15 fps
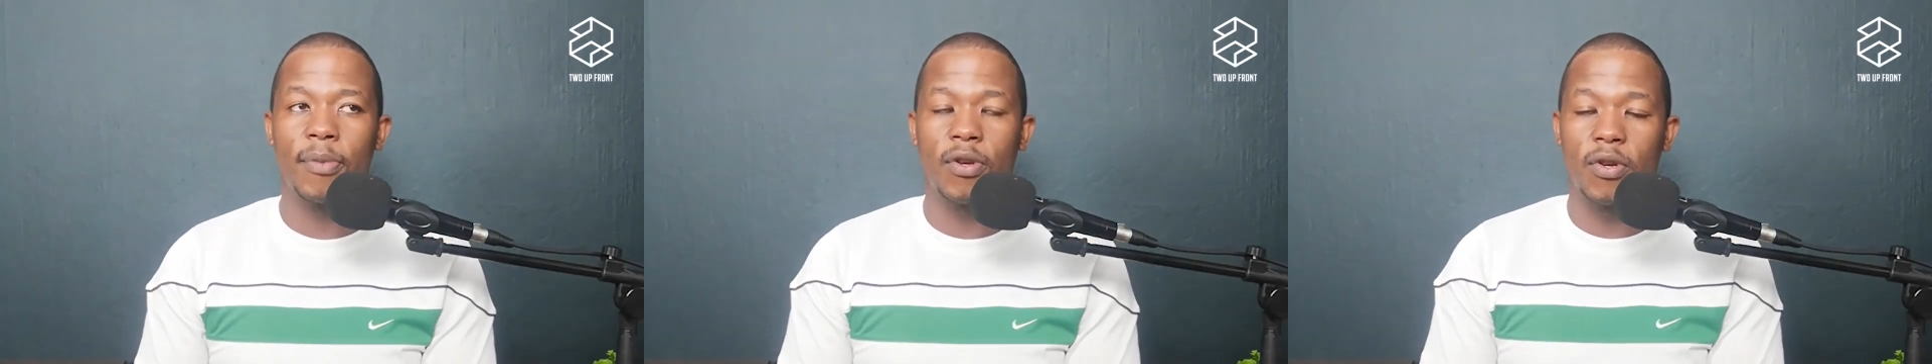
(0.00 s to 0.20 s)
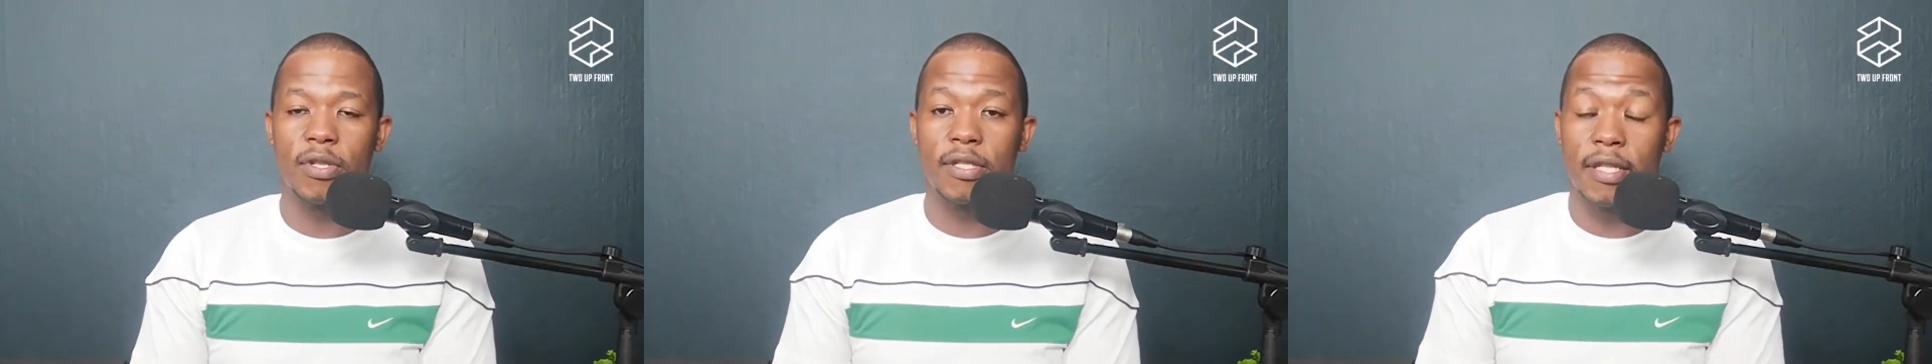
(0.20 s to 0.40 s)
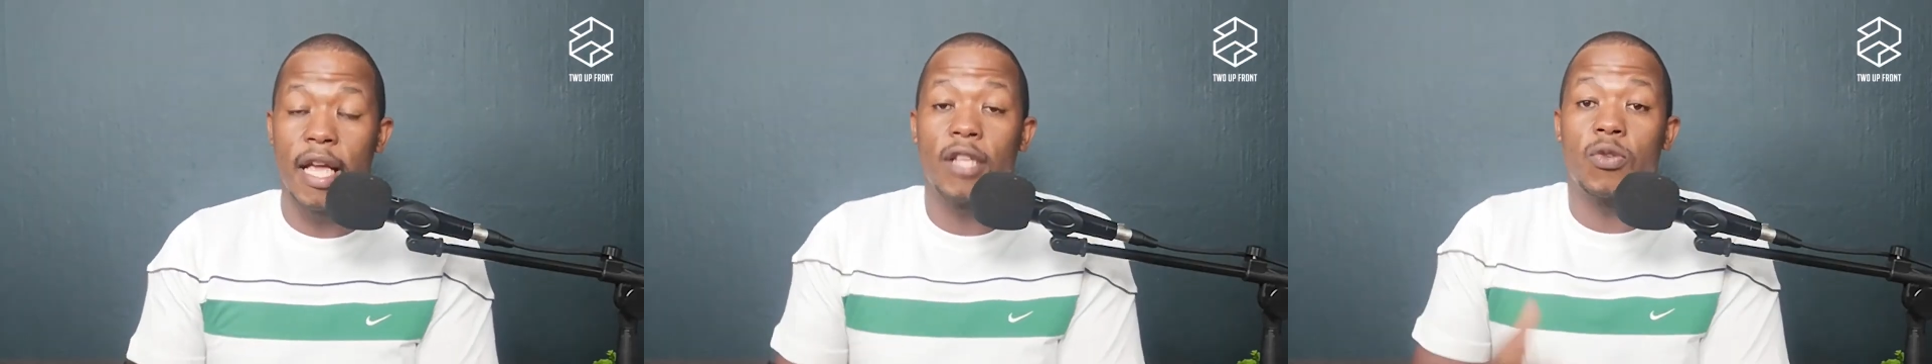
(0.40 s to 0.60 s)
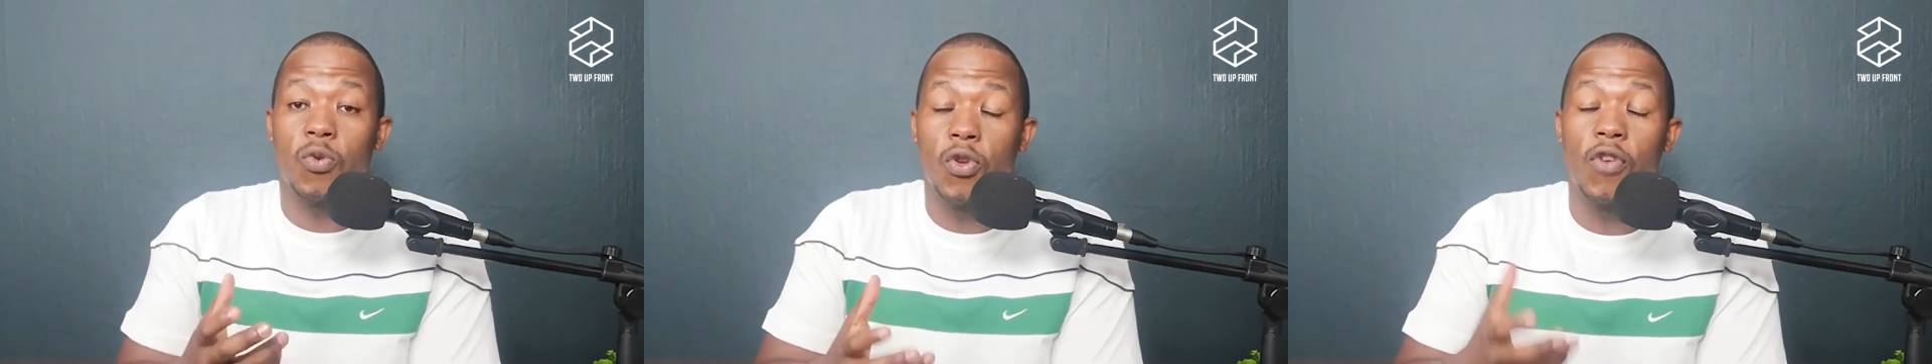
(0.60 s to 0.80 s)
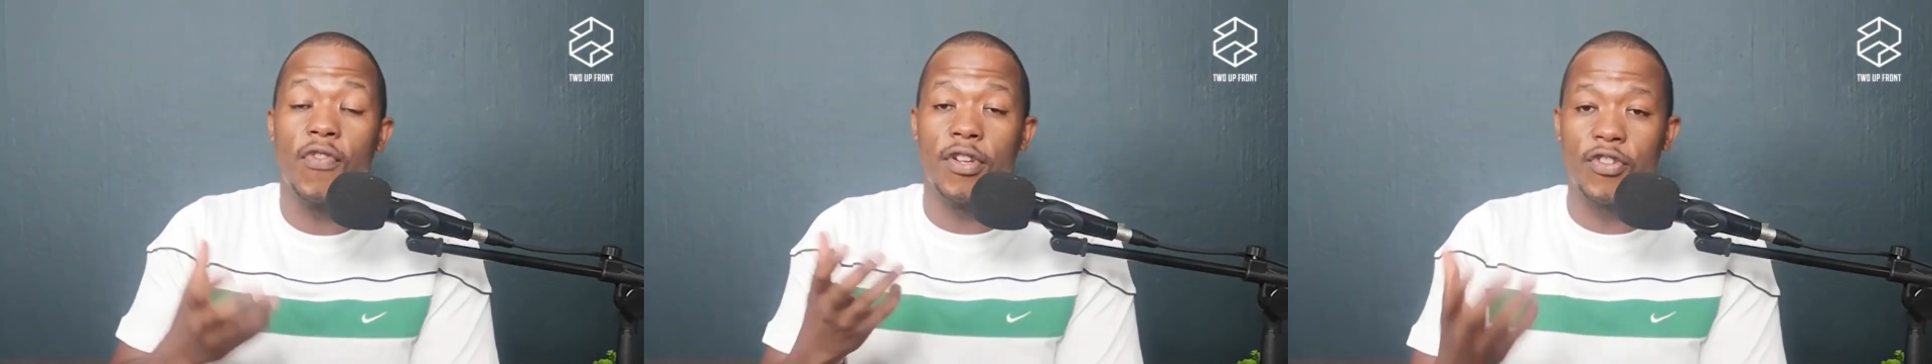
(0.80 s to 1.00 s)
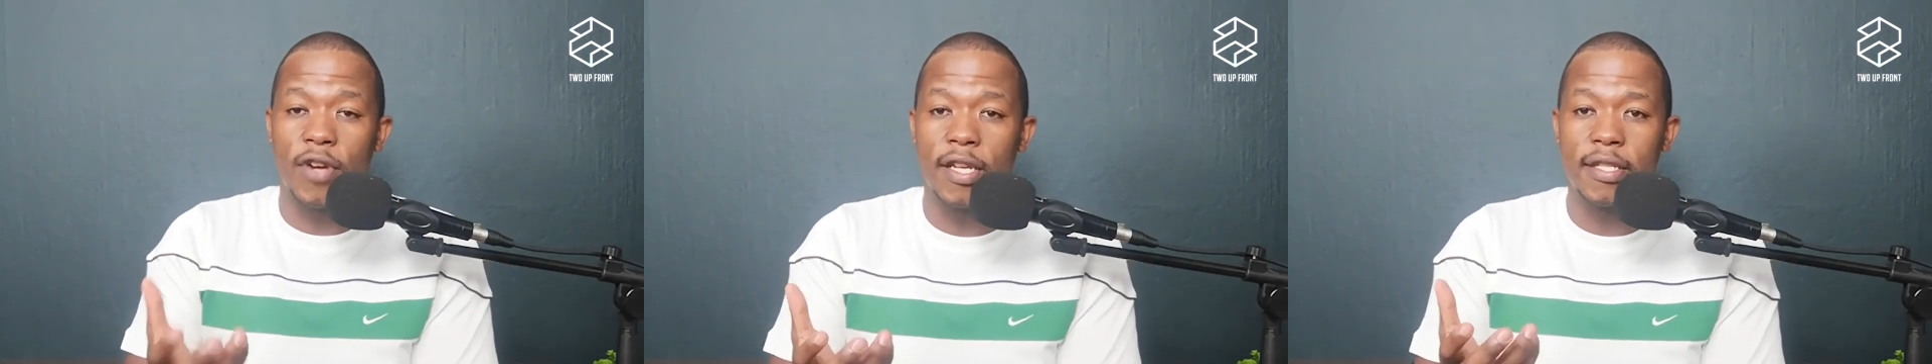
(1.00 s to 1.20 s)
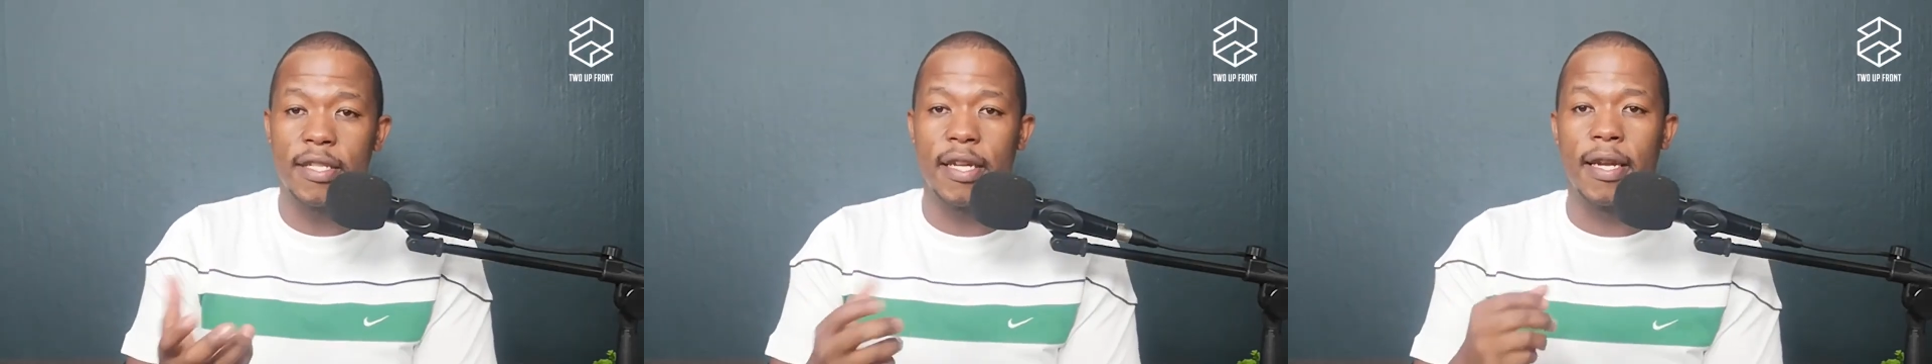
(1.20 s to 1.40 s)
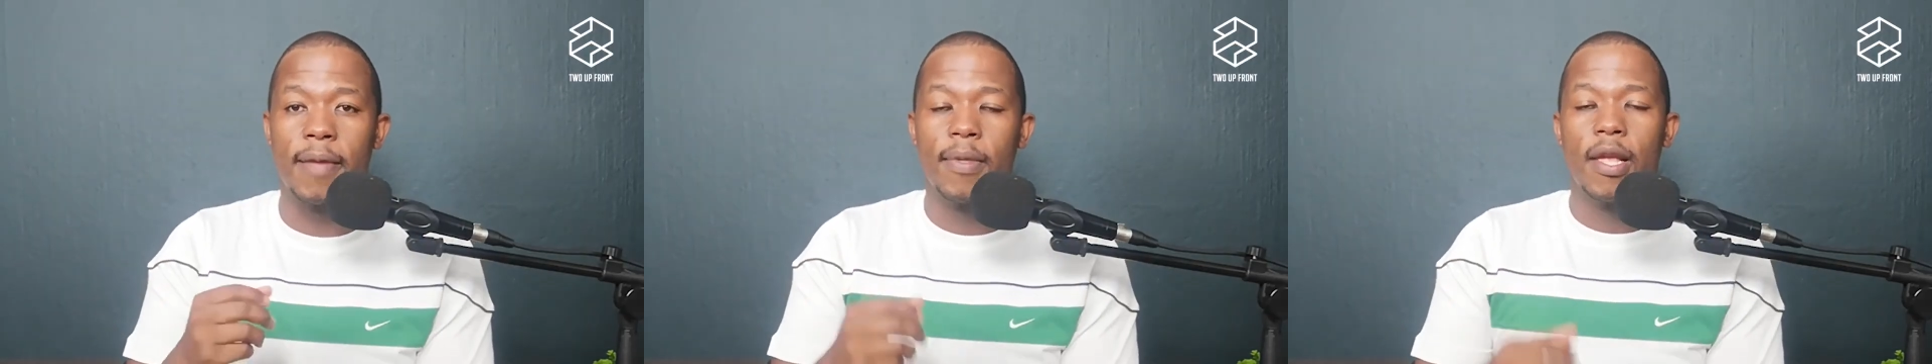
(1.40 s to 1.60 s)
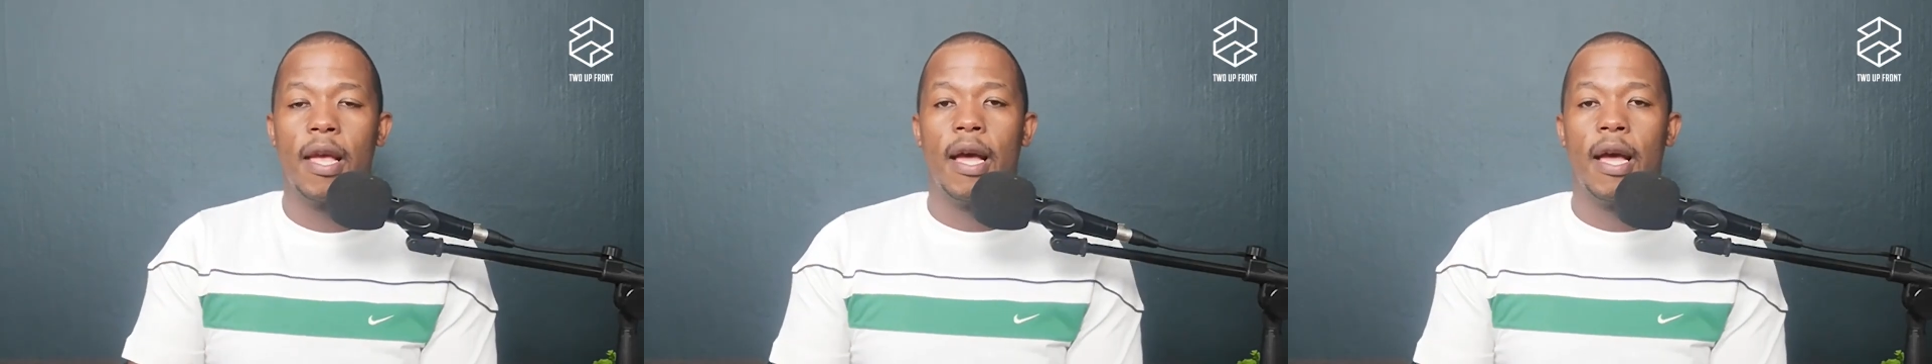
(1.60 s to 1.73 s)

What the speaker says: because that's who you've entrusted.